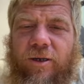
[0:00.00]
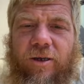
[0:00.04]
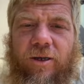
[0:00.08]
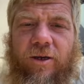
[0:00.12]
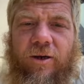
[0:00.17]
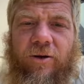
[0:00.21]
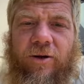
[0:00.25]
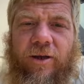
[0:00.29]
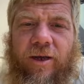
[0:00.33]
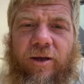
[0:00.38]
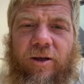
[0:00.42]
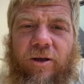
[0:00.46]

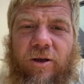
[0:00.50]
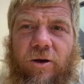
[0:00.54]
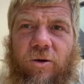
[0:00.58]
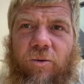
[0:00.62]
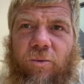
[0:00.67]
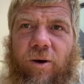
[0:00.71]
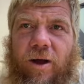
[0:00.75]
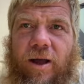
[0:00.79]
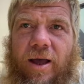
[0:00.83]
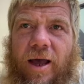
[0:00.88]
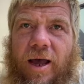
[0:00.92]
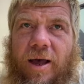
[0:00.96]
Okay,
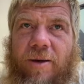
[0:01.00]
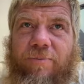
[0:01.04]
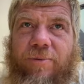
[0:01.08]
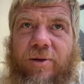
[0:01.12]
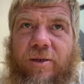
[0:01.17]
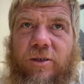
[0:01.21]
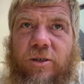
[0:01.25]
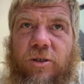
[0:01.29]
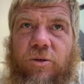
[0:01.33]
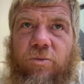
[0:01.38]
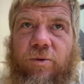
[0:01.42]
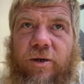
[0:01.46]
what
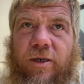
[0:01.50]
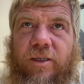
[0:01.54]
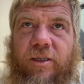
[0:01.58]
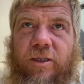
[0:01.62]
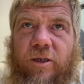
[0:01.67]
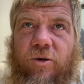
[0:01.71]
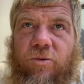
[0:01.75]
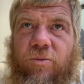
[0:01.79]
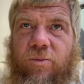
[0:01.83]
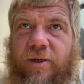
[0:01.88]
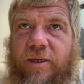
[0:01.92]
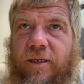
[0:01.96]
happens when
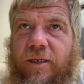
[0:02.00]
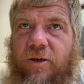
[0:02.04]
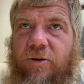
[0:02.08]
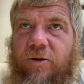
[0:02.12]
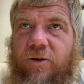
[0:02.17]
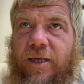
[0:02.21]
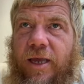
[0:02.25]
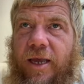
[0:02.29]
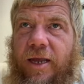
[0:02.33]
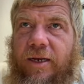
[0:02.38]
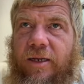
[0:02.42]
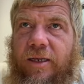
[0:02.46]
they're
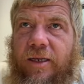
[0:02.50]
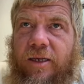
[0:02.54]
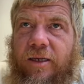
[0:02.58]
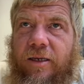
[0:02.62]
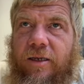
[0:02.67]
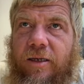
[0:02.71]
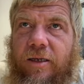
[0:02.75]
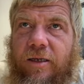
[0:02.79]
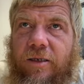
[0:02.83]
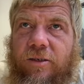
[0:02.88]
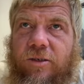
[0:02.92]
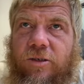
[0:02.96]
relocating
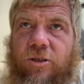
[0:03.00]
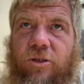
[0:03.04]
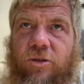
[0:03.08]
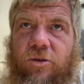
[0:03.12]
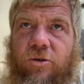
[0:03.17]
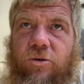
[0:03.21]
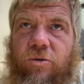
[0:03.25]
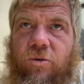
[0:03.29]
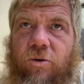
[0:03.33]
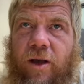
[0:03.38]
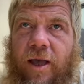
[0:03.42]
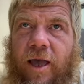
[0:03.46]

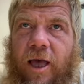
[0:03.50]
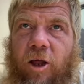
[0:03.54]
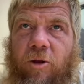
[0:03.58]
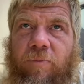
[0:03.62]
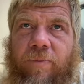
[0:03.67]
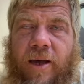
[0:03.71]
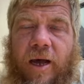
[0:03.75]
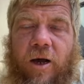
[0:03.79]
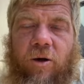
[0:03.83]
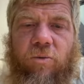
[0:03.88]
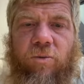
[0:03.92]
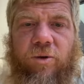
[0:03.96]
to help
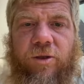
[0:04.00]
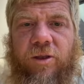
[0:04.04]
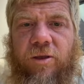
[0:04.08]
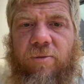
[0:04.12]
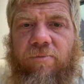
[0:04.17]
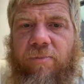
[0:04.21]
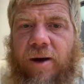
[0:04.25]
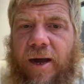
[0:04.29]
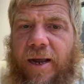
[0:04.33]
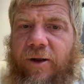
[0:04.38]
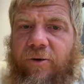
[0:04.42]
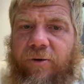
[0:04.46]
out with the
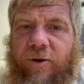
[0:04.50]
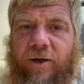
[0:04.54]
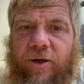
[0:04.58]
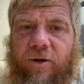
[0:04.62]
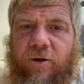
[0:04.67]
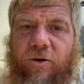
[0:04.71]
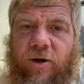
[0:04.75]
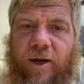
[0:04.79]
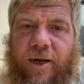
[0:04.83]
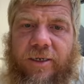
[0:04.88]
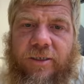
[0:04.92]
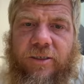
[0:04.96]
migrant
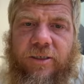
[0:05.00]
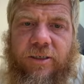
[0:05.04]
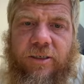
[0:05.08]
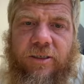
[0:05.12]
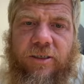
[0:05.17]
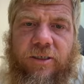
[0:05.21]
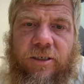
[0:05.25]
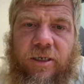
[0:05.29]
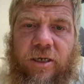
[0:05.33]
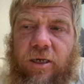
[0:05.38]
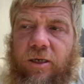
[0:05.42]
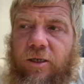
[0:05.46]

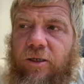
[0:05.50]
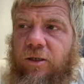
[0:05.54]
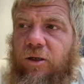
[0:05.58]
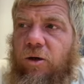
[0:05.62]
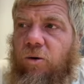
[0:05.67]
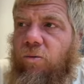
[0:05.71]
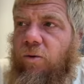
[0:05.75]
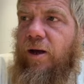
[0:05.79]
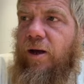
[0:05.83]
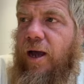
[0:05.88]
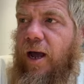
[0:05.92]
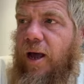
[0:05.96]
crisis? You know,
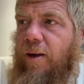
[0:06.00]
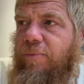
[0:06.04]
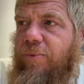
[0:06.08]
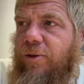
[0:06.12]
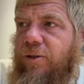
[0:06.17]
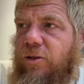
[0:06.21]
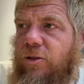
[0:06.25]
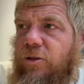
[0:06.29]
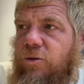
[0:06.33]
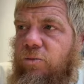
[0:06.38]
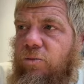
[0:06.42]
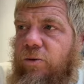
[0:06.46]

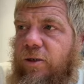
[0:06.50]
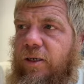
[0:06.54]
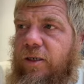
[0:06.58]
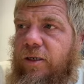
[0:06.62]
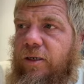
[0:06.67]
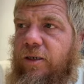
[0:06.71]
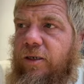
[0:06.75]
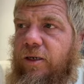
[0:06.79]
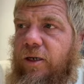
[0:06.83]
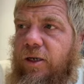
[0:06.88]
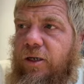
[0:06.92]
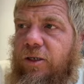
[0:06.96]
happens
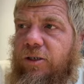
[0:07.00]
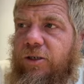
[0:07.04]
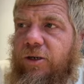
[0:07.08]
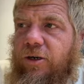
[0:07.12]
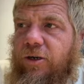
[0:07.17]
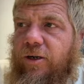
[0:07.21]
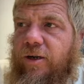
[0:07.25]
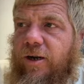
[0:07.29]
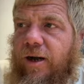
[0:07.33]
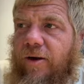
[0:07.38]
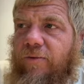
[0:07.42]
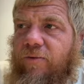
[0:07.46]
when your
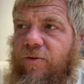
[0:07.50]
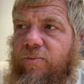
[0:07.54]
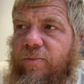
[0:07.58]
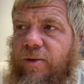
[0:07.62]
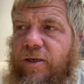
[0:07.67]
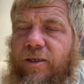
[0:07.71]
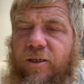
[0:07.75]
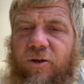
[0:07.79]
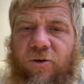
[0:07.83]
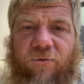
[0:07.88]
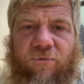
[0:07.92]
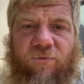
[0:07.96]

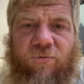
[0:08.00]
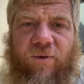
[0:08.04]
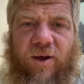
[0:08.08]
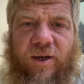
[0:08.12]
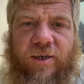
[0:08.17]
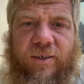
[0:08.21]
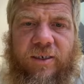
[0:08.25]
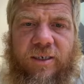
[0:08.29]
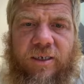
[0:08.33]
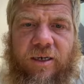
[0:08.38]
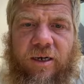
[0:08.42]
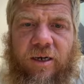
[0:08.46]
government is
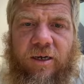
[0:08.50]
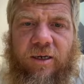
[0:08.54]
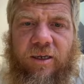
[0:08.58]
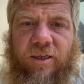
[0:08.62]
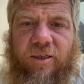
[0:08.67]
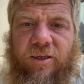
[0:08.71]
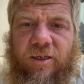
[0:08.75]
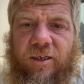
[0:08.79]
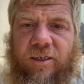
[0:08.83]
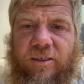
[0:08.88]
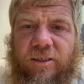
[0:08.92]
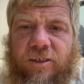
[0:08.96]
funding all of
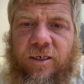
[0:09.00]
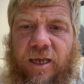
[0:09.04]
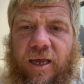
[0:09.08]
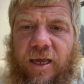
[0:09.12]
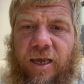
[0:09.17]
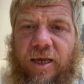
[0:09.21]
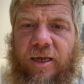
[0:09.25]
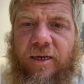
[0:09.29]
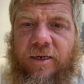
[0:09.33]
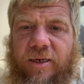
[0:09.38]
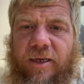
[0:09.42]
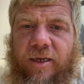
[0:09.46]
this
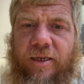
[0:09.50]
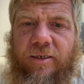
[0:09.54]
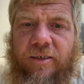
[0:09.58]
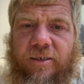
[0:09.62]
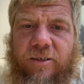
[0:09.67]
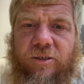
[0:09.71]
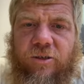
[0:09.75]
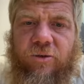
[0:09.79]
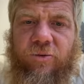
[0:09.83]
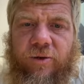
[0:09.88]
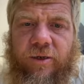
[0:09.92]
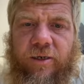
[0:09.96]
and it
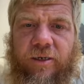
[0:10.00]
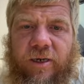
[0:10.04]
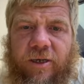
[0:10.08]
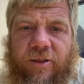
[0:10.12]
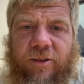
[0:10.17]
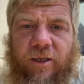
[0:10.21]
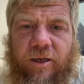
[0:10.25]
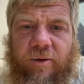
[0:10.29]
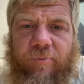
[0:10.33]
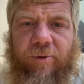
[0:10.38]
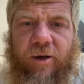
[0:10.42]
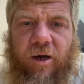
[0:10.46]
is doing
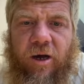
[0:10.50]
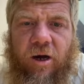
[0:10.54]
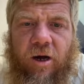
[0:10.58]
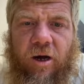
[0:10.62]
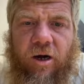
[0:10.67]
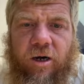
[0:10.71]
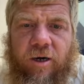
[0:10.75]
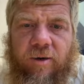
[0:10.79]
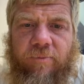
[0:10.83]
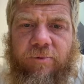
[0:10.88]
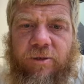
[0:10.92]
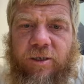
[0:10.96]
nothing but
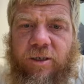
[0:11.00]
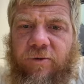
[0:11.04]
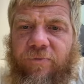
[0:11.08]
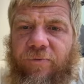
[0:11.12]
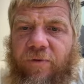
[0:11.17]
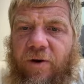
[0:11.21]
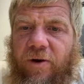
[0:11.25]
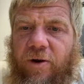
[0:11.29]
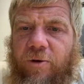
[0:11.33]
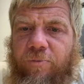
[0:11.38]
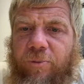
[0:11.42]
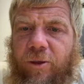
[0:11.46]
harm to the
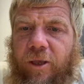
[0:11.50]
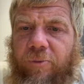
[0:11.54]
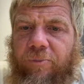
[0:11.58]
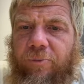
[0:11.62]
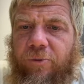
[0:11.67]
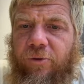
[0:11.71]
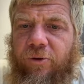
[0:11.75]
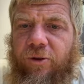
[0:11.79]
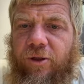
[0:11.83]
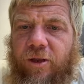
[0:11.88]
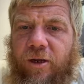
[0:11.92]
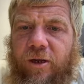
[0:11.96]
very
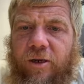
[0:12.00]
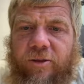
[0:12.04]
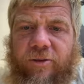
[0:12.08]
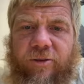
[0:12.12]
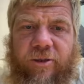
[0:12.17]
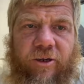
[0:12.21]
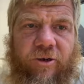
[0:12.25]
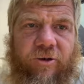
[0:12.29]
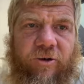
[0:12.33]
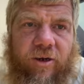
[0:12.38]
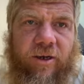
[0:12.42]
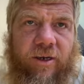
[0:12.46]
people
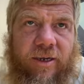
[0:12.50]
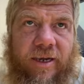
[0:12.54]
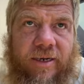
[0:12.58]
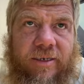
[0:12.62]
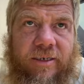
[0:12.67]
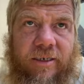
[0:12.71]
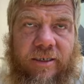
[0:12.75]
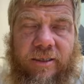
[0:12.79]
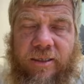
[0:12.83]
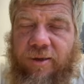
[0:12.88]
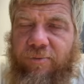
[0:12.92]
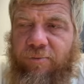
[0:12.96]
that are
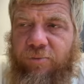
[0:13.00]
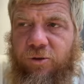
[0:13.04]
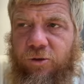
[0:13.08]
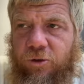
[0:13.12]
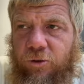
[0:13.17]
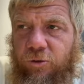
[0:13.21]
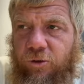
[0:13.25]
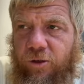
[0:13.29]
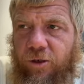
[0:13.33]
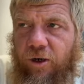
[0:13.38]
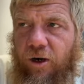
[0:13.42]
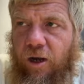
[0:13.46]
electing them
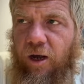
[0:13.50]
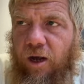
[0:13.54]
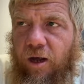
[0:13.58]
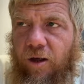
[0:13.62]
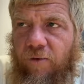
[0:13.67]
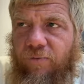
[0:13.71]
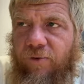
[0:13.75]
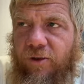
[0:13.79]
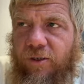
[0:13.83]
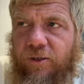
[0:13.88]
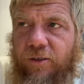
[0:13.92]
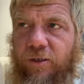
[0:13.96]
to their
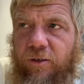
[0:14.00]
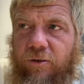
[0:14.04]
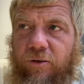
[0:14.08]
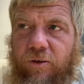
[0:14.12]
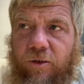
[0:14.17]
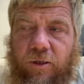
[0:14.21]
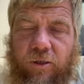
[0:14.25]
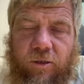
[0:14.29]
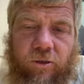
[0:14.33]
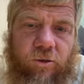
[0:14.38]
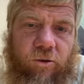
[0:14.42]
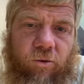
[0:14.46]
office? And,
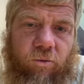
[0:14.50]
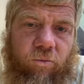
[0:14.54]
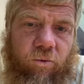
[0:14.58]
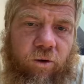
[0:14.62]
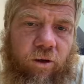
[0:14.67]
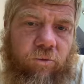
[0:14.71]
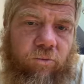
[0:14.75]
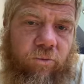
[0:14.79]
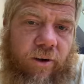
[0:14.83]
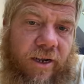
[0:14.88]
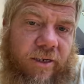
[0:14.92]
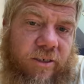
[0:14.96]
you know,
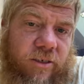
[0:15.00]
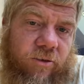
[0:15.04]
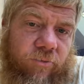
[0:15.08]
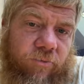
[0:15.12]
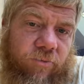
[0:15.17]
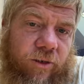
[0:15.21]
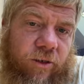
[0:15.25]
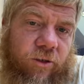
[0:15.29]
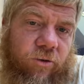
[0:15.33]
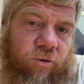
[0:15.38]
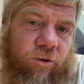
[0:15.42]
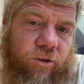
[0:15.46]
what rights of
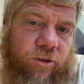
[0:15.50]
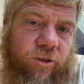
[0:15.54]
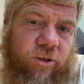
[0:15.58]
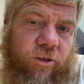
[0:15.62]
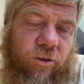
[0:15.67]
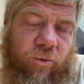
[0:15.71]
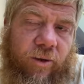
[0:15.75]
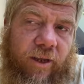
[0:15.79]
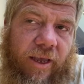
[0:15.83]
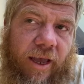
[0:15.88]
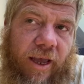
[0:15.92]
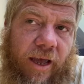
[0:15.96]
recourse
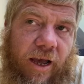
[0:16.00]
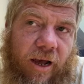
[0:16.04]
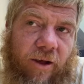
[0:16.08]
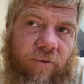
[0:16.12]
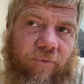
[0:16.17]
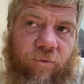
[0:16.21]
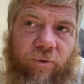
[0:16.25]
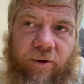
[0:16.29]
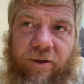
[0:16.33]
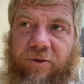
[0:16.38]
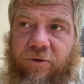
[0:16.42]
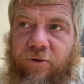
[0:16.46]
do we
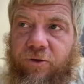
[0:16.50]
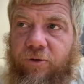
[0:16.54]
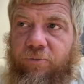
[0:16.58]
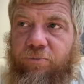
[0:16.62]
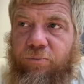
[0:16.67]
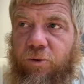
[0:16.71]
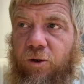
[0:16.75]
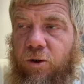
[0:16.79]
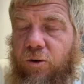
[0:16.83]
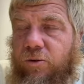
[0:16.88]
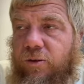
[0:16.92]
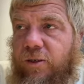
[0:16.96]
have? We could
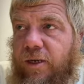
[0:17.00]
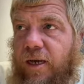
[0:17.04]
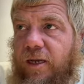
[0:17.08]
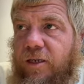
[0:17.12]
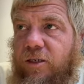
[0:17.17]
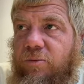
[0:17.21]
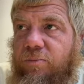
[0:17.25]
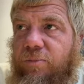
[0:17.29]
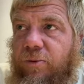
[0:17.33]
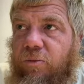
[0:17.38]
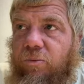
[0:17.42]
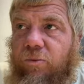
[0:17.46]

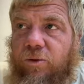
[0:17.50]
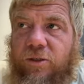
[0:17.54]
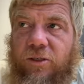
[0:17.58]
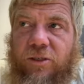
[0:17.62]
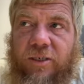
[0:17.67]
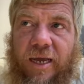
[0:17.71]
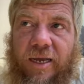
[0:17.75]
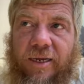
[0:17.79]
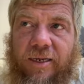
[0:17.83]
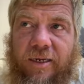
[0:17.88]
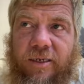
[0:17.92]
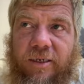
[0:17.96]
protest, but what's
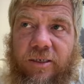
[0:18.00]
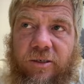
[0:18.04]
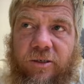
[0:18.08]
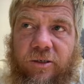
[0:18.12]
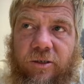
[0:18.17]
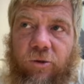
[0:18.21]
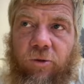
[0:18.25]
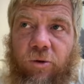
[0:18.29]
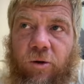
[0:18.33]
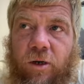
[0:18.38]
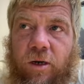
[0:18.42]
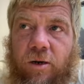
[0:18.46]
that going to
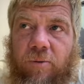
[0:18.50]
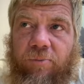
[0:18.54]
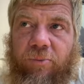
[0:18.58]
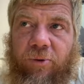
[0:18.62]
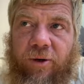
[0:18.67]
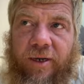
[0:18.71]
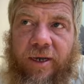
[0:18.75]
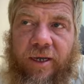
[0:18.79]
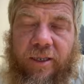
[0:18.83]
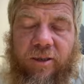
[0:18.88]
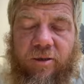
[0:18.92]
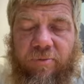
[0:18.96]
do?
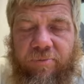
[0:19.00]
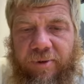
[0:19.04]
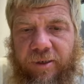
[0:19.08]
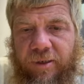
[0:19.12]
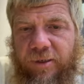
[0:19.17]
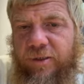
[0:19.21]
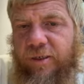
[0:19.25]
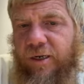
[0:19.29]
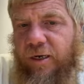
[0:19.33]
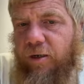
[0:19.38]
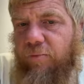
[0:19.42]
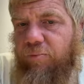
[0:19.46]
Bring out the
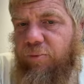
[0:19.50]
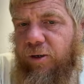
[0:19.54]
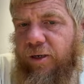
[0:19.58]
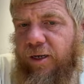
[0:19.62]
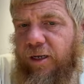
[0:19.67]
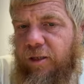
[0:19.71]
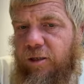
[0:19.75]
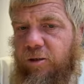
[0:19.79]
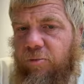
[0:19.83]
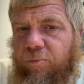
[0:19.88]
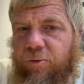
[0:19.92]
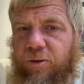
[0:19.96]
military, bring
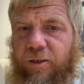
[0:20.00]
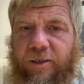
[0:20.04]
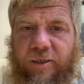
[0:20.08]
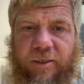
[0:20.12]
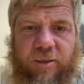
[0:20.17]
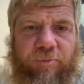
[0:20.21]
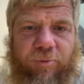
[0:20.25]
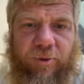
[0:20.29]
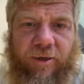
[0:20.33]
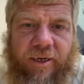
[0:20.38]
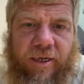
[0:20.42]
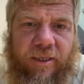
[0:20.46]
out the police,
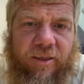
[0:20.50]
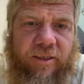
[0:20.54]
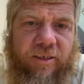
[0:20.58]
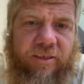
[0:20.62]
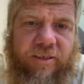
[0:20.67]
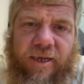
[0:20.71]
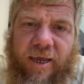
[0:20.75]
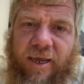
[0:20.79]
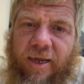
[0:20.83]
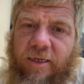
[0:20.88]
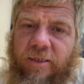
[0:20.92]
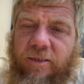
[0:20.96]
bring out the
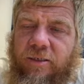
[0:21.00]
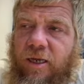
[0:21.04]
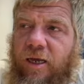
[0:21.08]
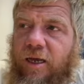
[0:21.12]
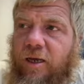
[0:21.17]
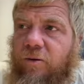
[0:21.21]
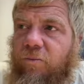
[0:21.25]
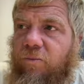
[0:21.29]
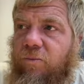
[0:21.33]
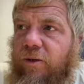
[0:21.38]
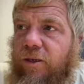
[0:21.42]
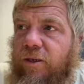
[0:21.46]
tanks,
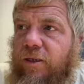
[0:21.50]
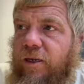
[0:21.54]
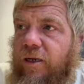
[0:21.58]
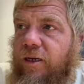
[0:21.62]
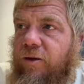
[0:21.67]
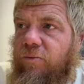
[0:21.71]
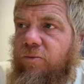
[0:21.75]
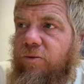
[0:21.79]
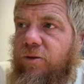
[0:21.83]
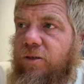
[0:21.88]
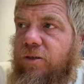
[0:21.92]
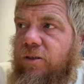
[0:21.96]
and we
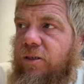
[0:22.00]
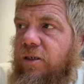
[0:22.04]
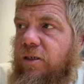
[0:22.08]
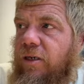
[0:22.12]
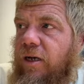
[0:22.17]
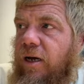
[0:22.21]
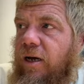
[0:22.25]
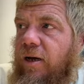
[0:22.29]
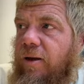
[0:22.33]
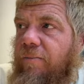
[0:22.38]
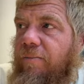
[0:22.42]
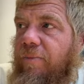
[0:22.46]
get, was it
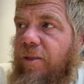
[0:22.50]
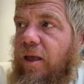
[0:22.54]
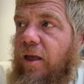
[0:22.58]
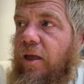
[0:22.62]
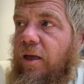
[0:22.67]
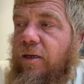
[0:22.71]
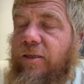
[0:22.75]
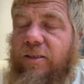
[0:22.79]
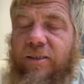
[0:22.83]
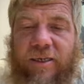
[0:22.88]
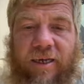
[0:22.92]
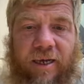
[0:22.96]
um,
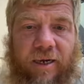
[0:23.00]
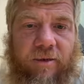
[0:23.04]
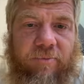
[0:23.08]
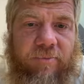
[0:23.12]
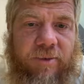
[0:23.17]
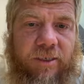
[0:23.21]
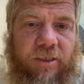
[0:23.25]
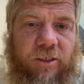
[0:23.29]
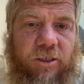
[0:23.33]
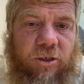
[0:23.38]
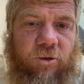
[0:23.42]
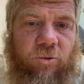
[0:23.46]

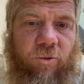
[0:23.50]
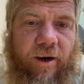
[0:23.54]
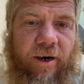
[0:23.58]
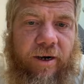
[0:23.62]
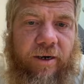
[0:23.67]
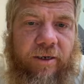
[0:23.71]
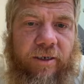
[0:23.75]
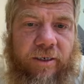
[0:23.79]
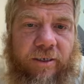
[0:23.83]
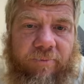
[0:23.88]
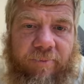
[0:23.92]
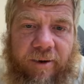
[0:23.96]
Tiananmen
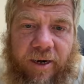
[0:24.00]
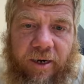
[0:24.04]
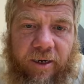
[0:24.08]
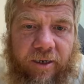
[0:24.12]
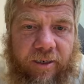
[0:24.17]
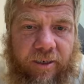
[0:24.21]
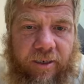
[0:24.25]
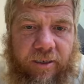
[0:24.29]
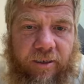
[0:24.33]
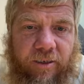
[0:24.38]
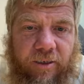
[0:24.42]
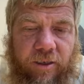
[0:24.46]
Square in
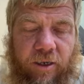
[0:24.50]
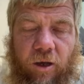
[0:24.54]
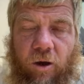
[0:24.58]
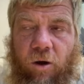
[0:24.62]
America?